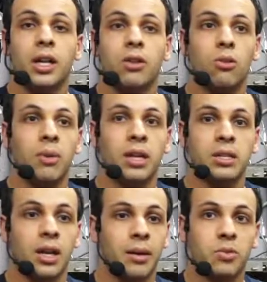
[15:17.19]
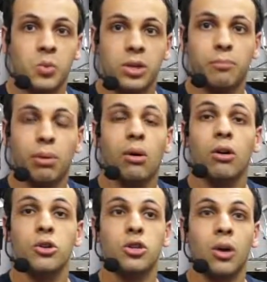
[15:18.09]
There are many times where the
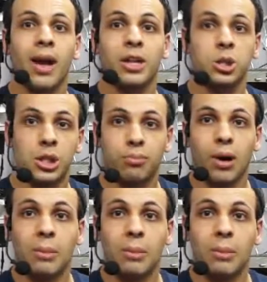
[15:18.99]
balls are actually the